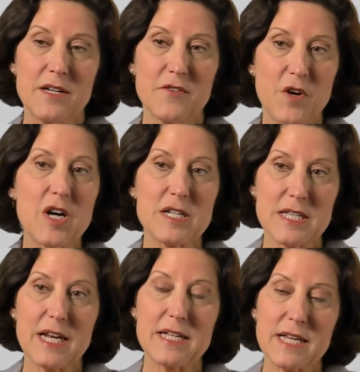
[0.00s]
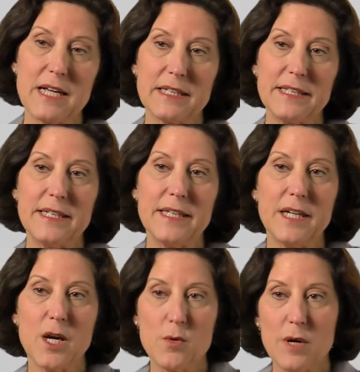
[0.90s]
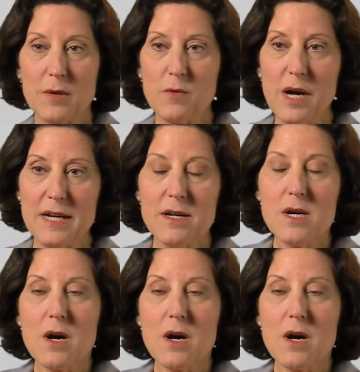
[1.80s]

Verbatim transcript: Novartis that has LEE011